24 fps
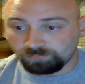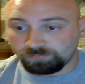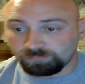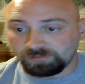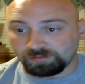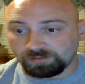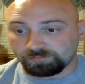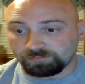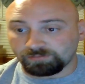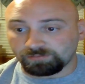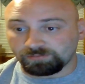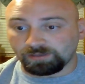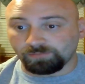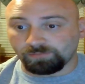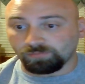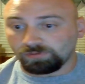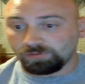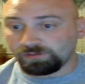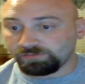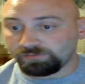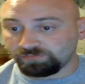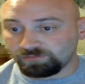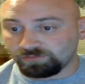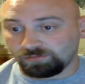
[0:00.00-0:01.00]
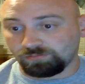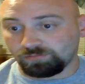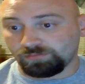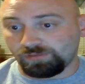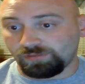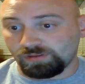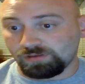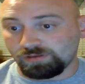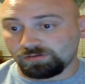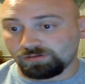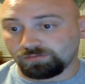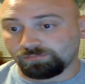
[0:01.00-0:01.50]
they released all
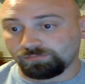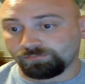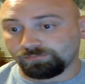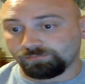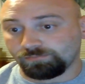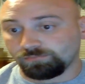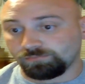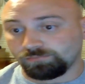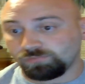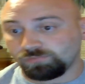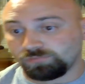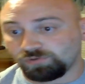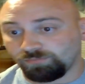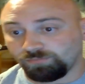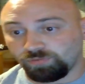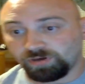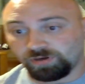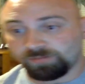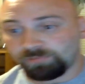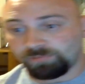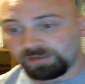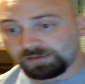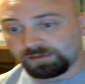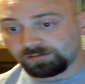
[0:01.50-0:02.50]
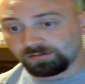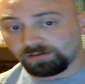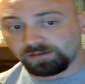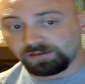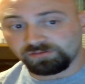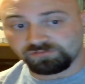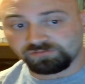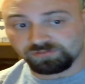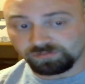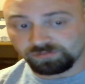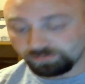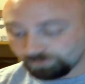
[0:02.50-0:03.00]
of them to bring back
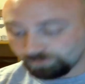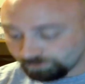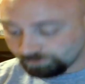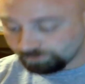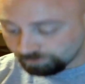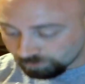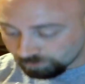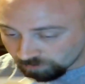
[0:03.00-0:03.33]
Lesnar